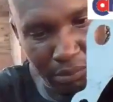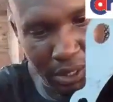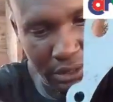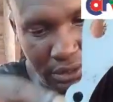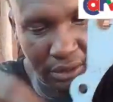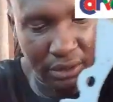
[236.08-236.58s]

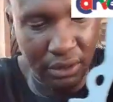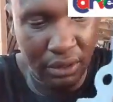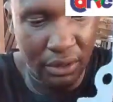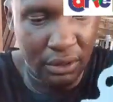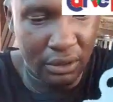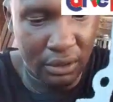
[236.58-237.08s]
part,
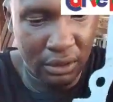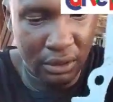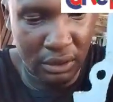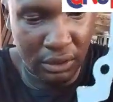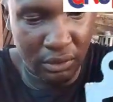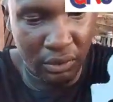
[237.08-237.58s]
this
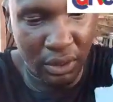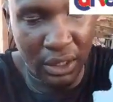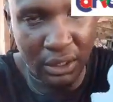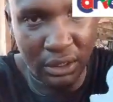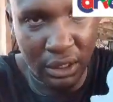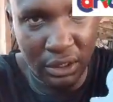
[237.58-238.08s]
is where
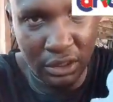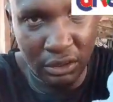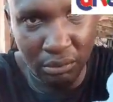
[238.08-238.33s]
the engine